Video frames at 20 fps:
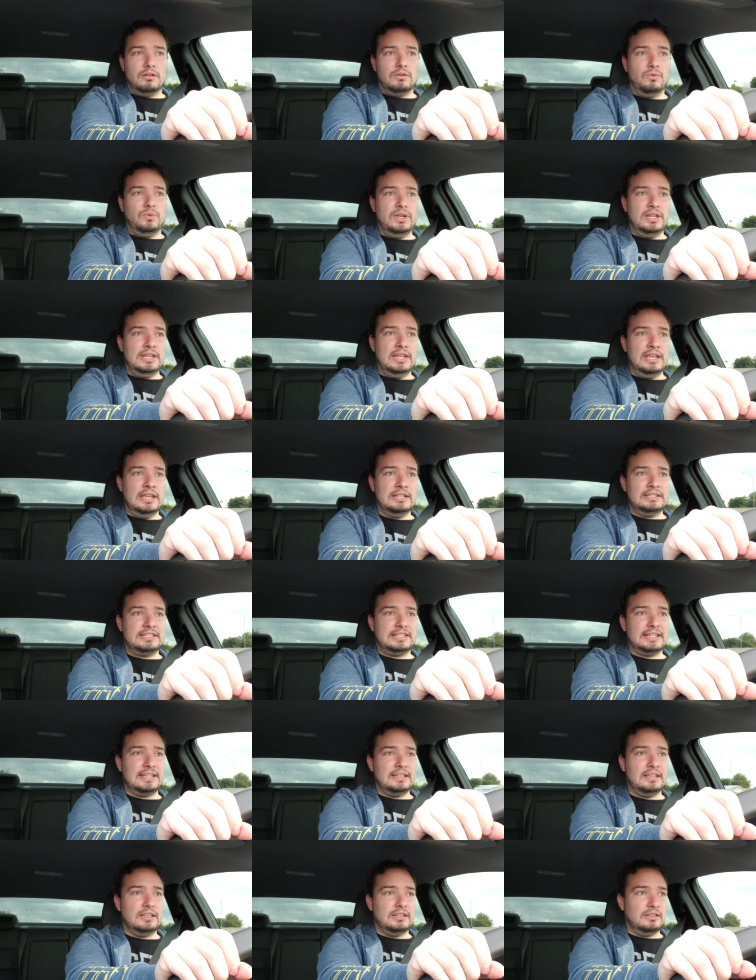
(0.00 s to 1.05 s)
we need
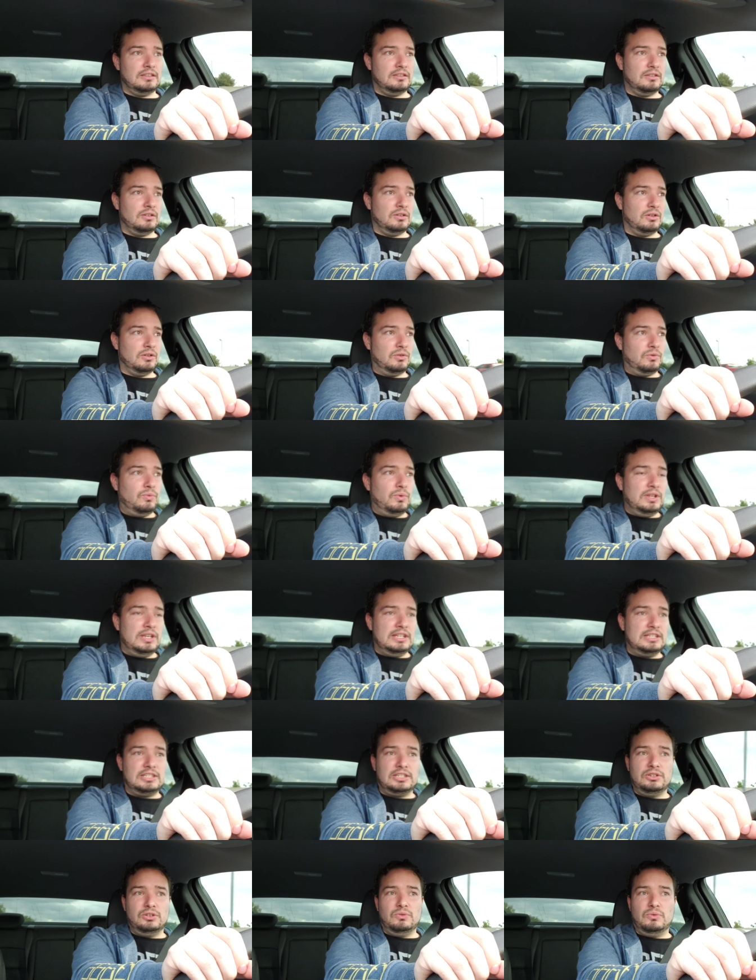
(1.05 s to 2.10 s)
to
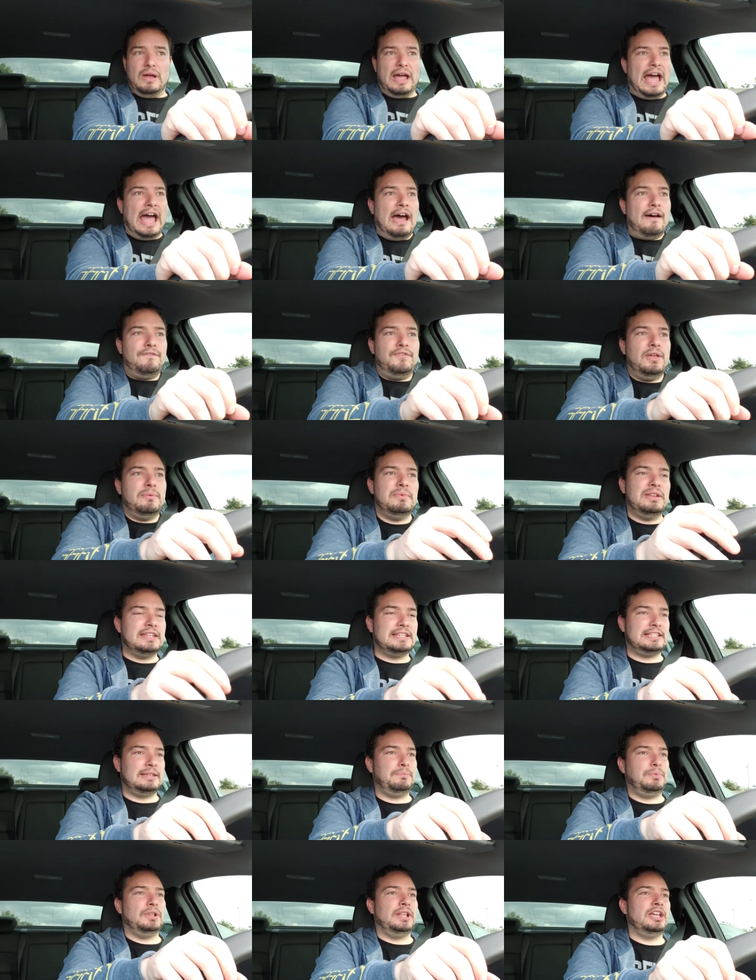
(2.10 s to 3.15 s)
have them in a
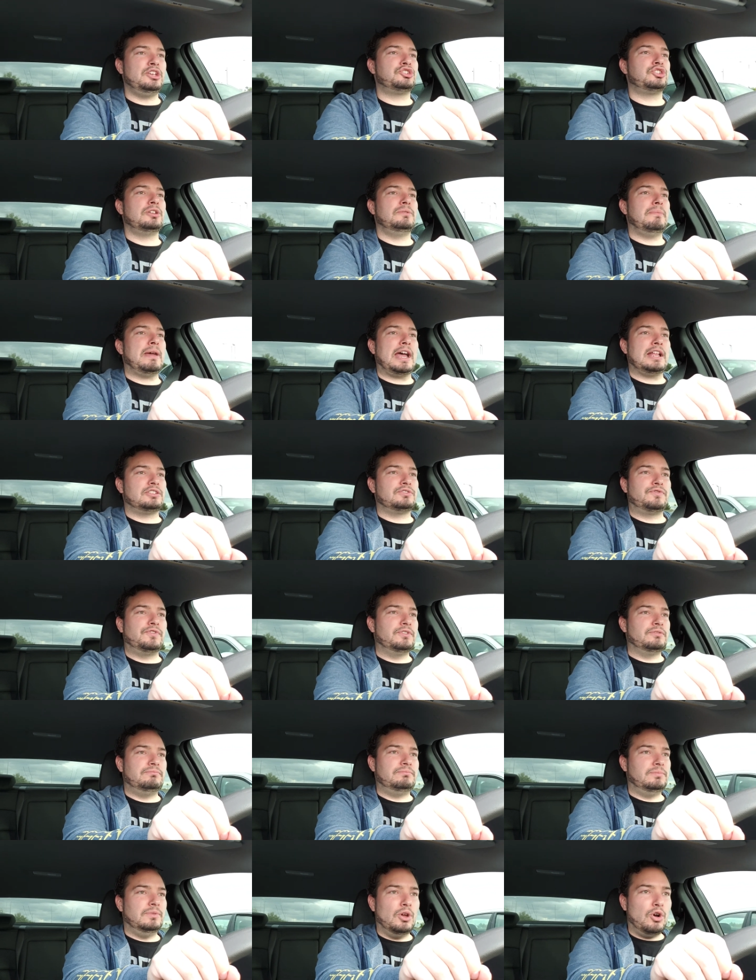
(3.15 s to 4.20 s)
stipulation match for
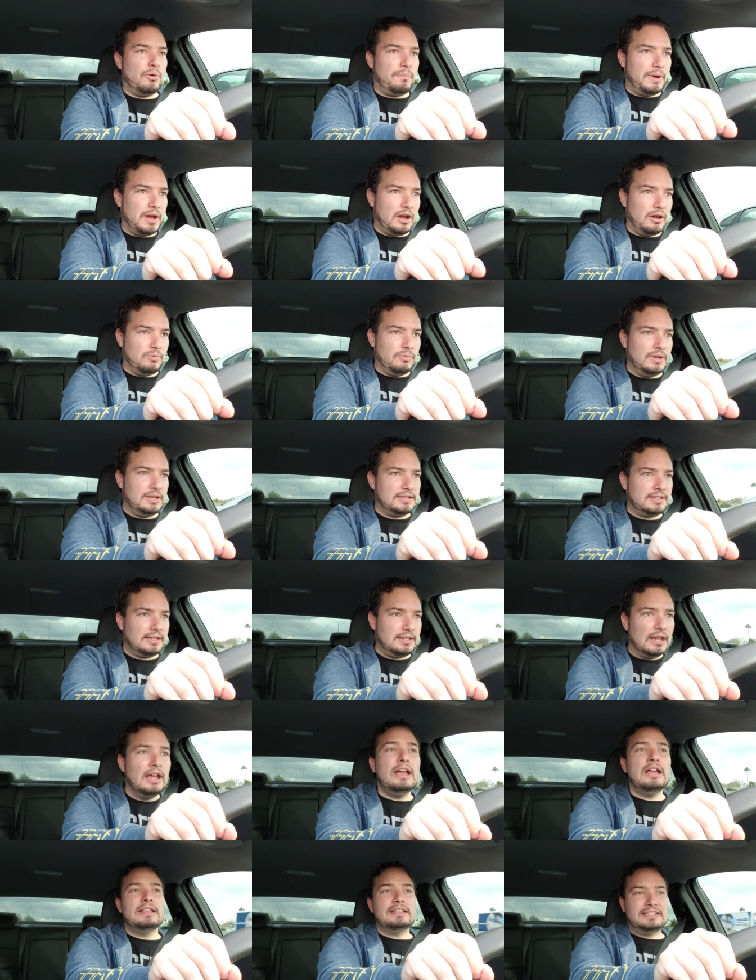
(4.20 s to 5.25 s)
no apparent
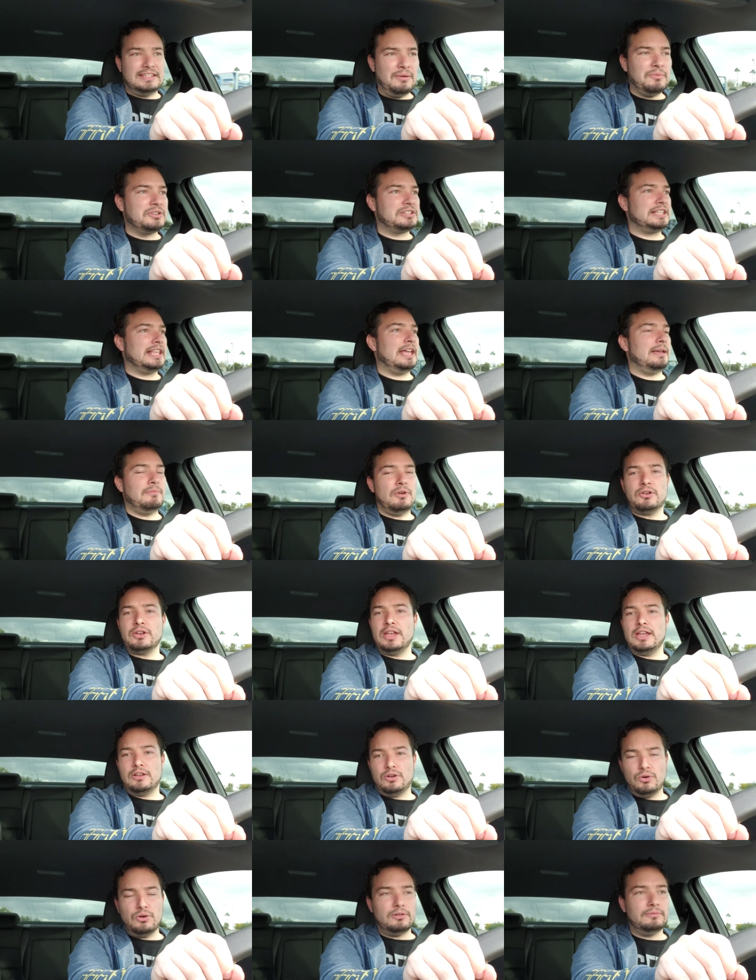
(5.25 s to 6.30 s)
reason. SummerSlam. Okay,
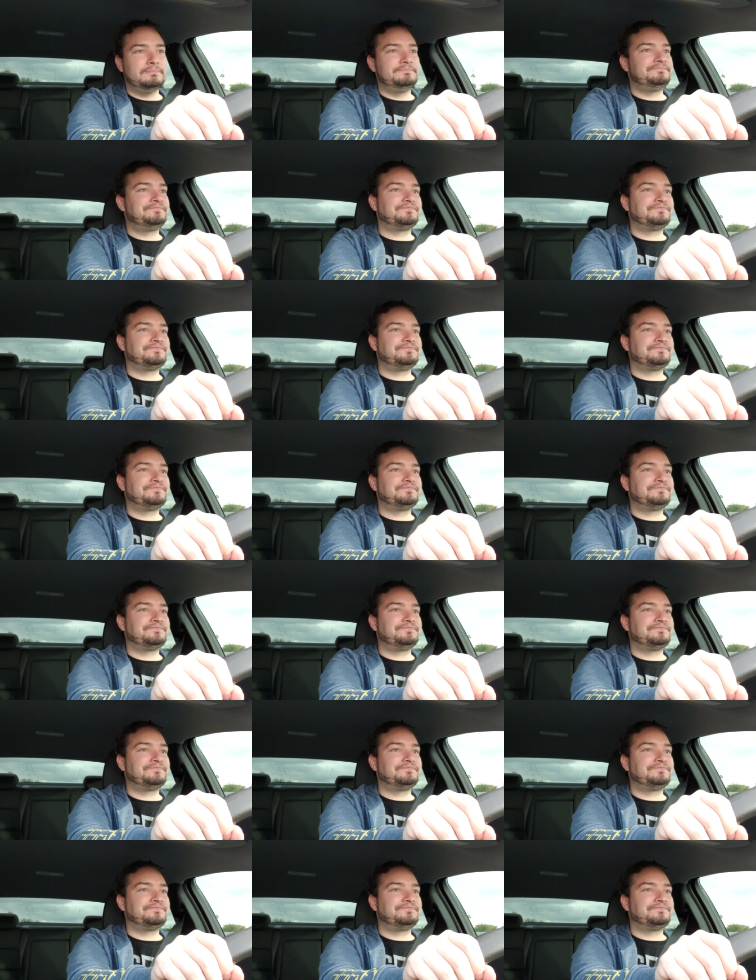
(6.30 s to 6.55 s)
cool.